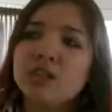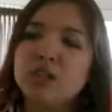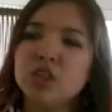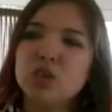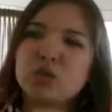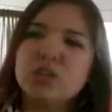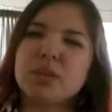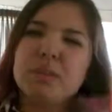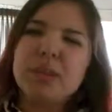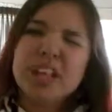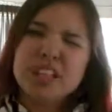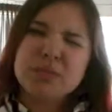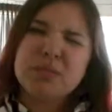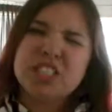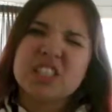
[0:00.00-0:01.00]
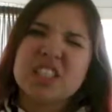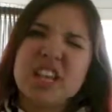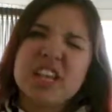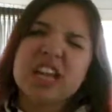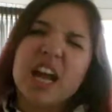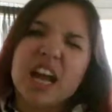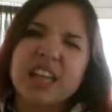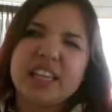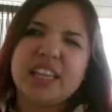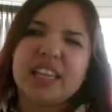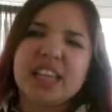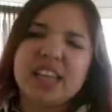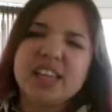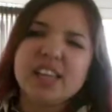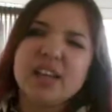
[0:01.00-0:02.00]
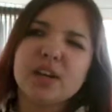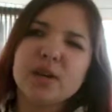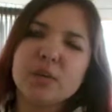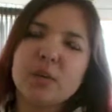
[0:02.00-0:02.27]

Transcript: So the biggest mistake, I think,